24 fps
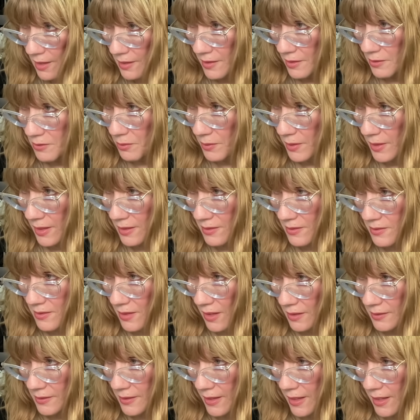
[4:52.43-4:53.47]
This one is
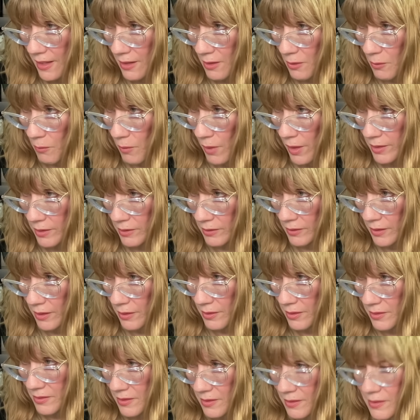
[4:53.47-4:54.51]
Salty Air Water
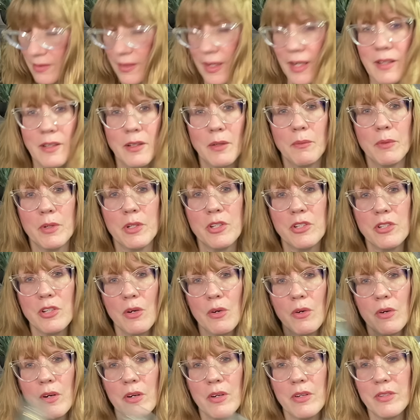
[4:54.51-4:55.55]
Lotus and Sandalwood
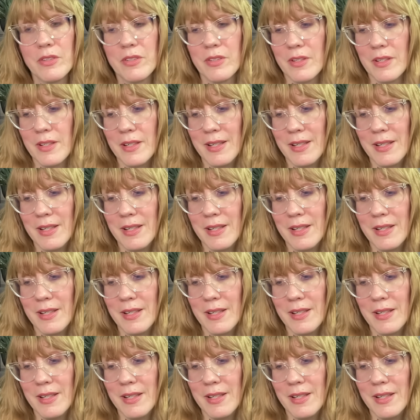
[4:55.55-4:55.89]
Shores.